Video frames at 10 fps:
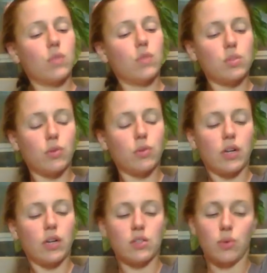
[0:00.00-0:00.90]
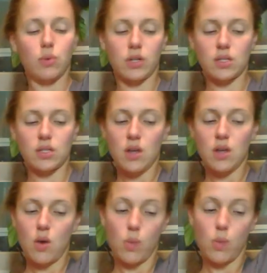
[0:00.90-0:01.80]
Multiple credit scores.
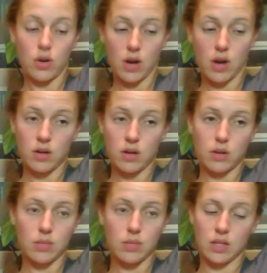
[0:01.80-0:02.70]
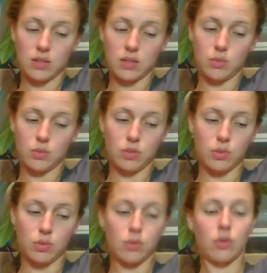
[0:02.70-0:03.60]
When a creditor obtains
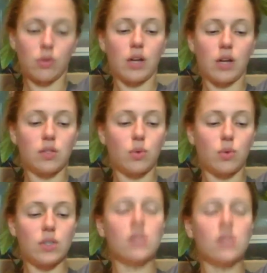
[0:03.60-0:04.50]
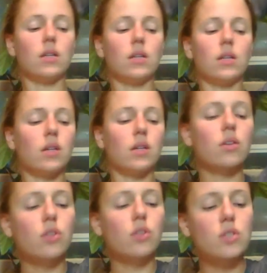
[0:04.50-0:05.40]
multiple credit scores and either
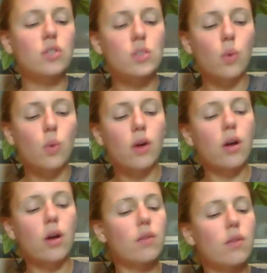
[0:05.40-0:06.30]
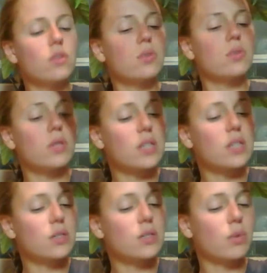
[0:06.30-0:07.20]
uses one of those scores,
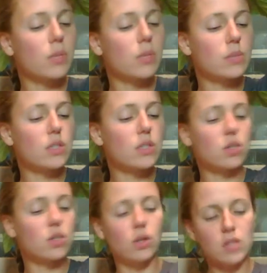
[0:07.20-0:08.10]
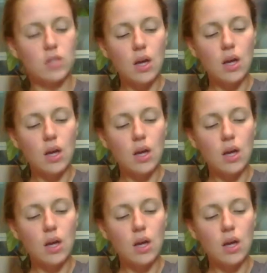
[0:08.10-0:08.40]
that score must be disclosed.